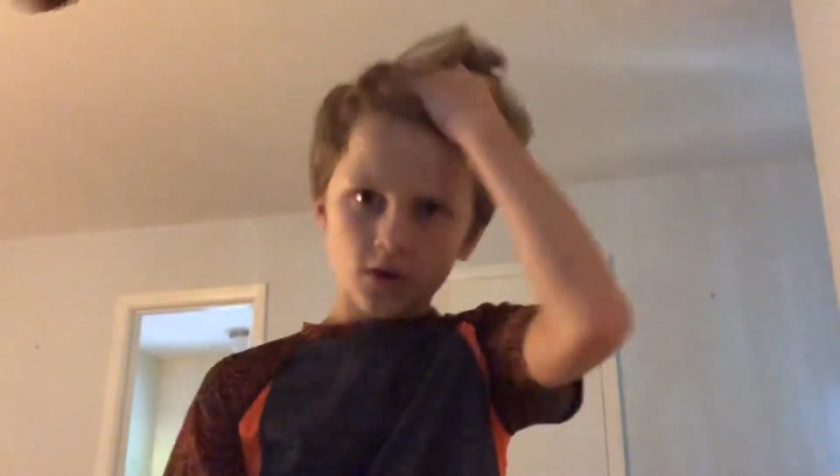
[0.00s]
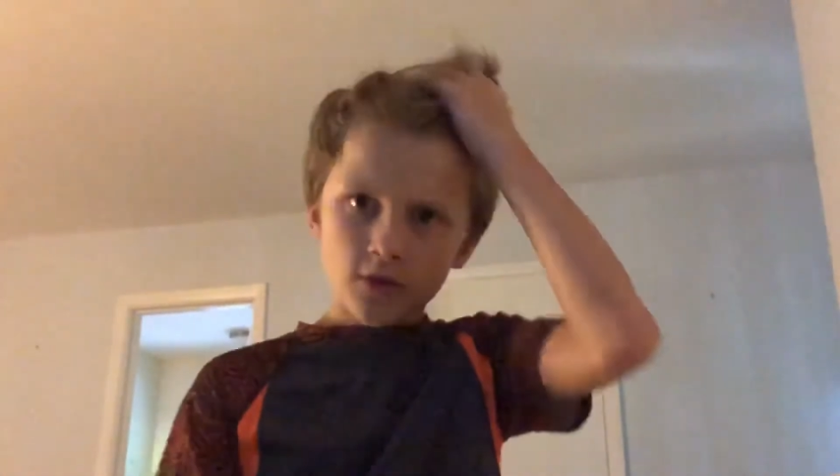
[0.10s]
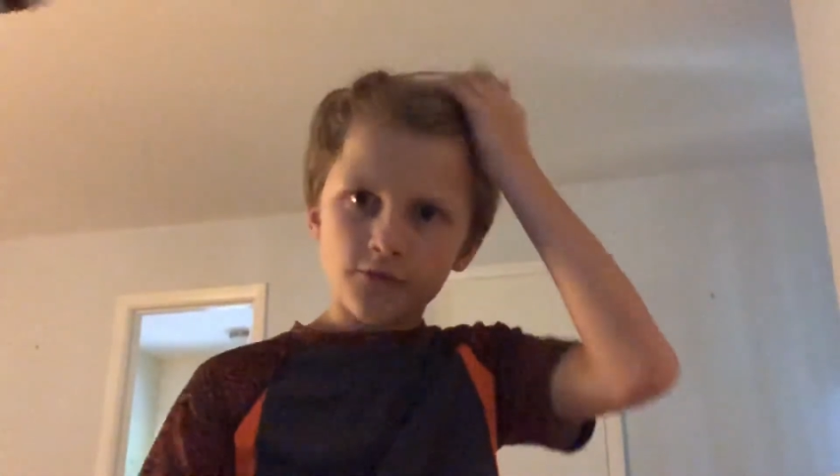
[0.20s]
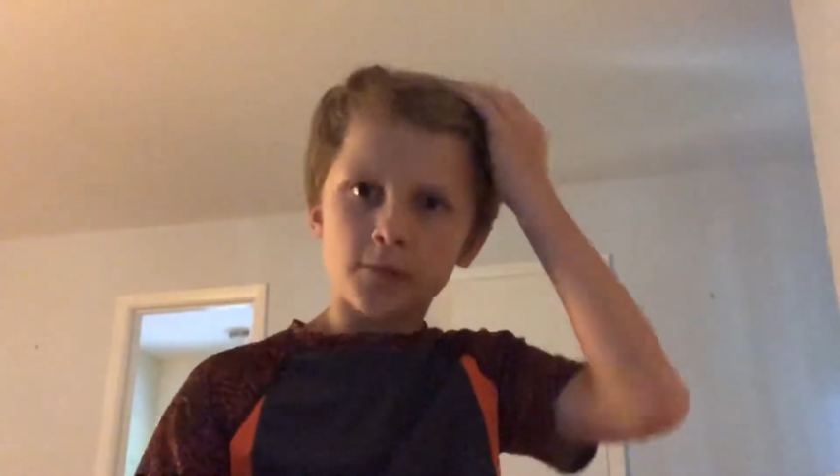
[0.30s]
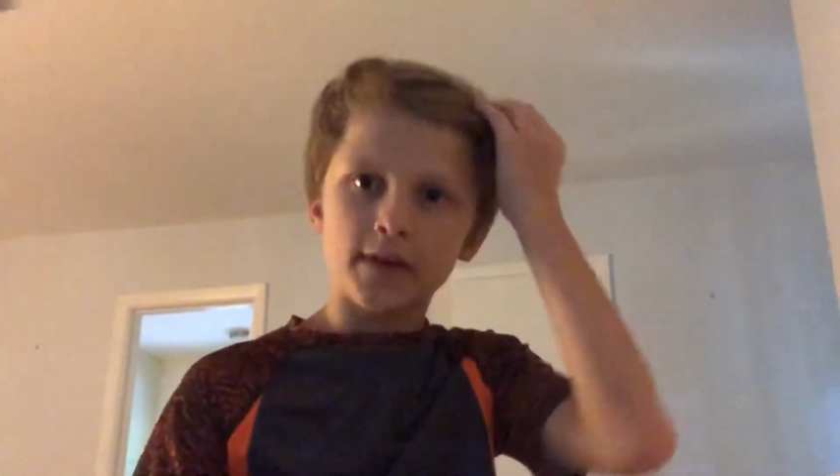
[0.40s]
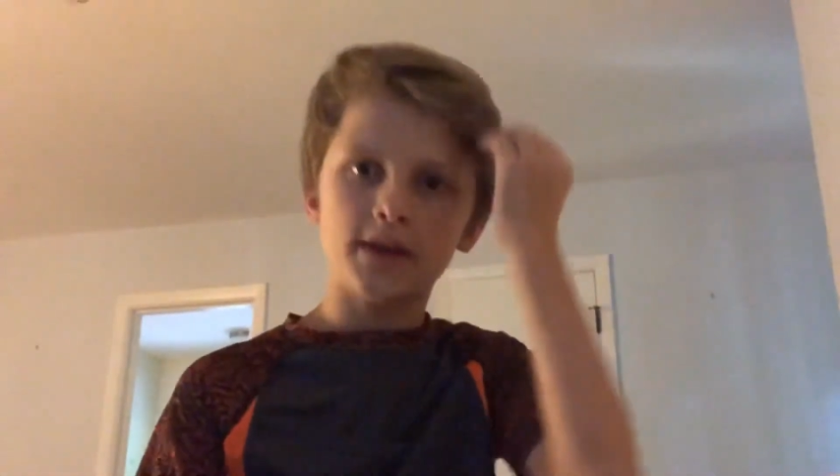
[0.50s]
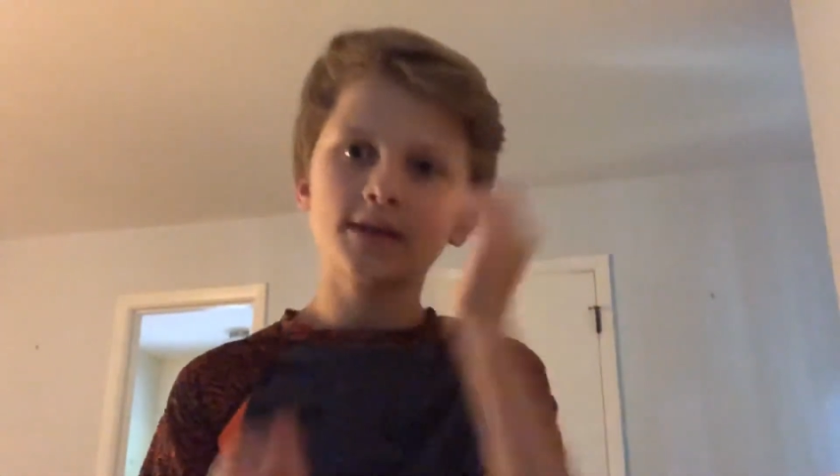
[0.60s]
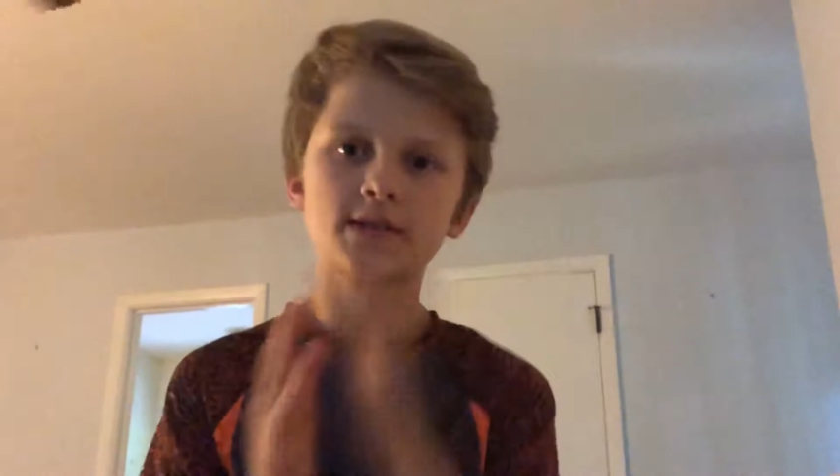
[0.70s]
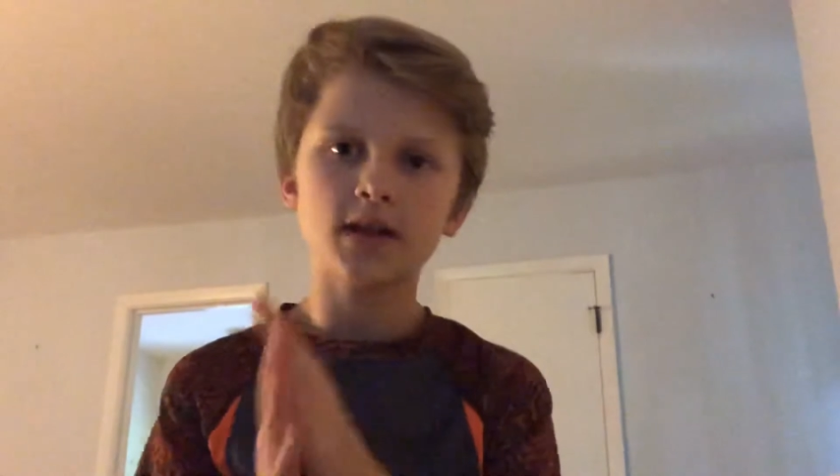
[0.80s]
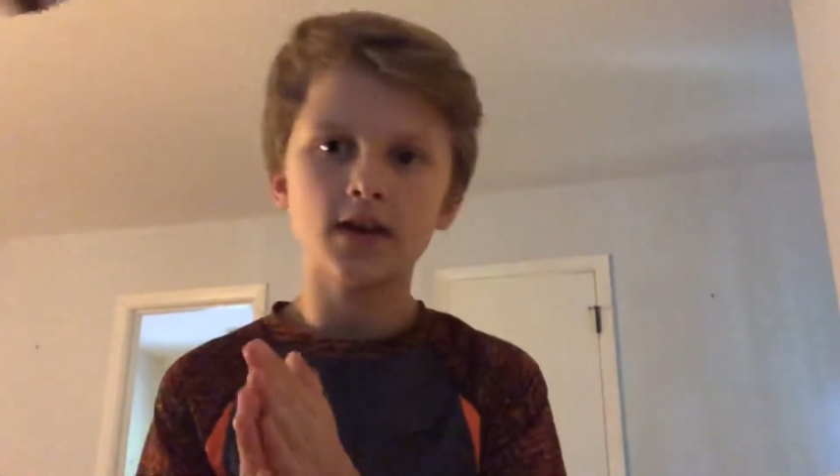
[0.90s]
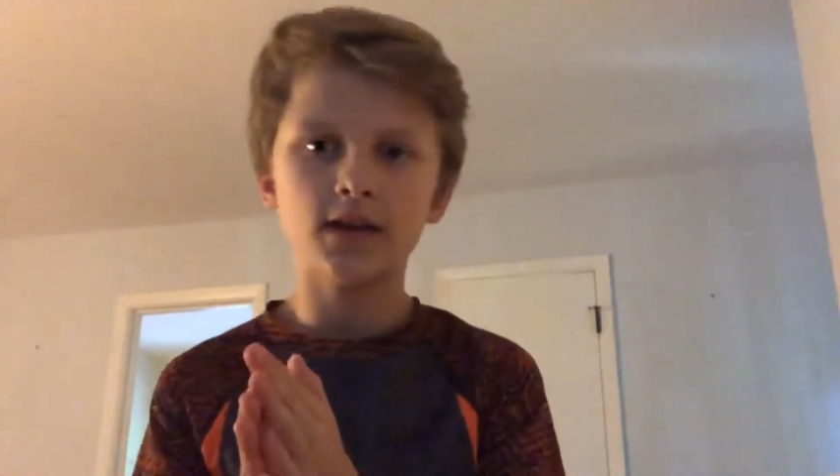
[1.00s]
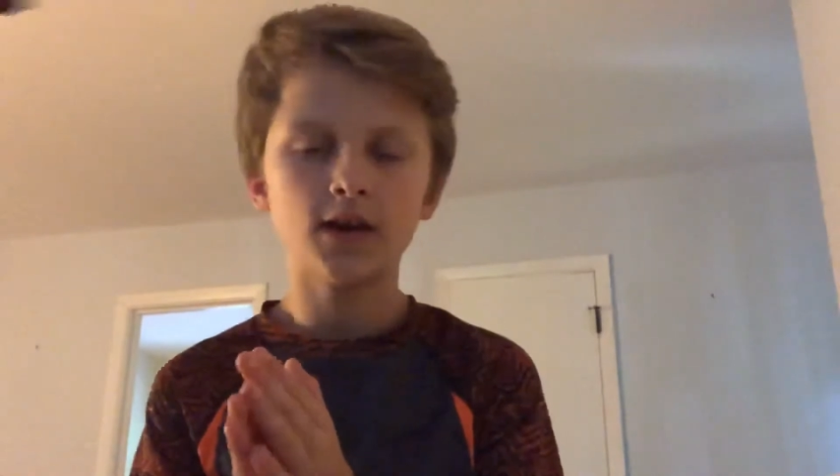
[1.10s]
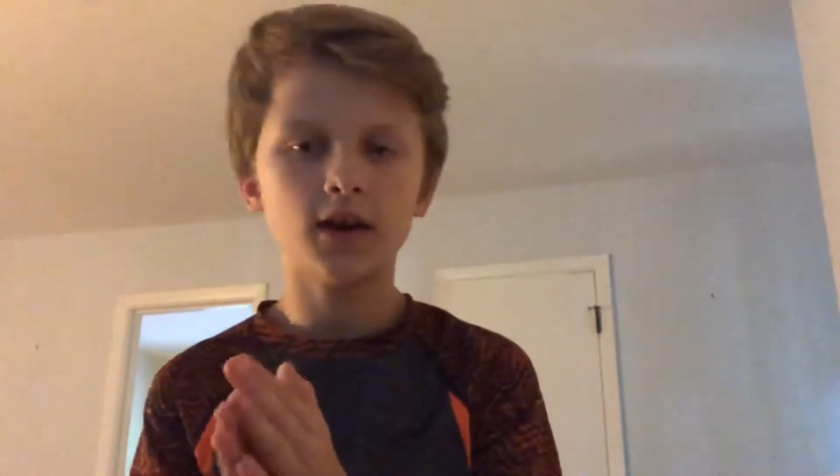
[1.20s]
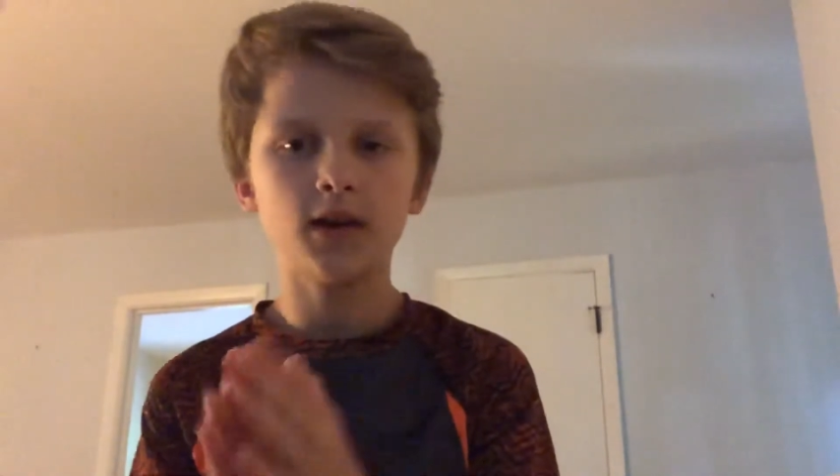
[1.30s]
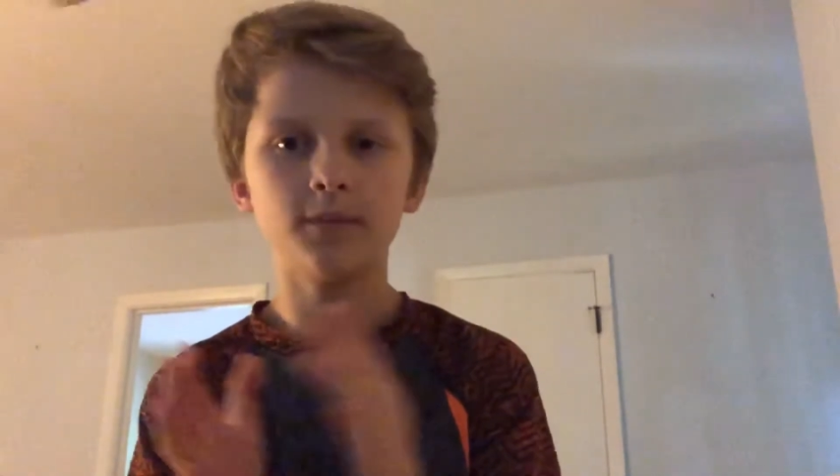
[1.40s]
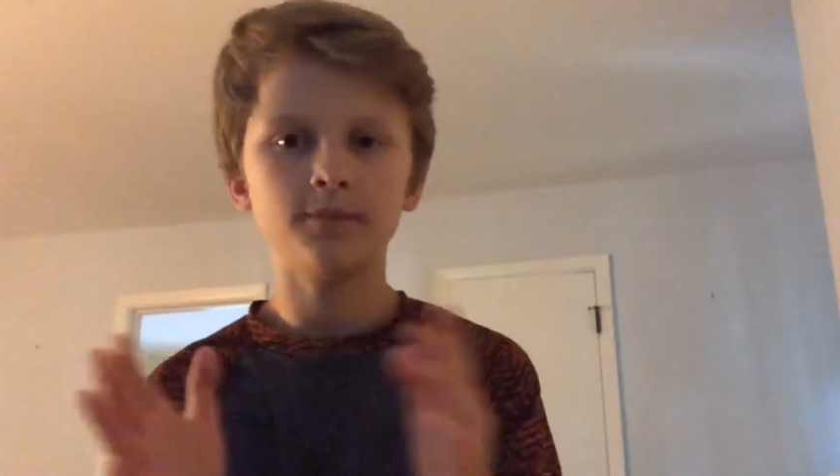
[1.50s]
for me to say. I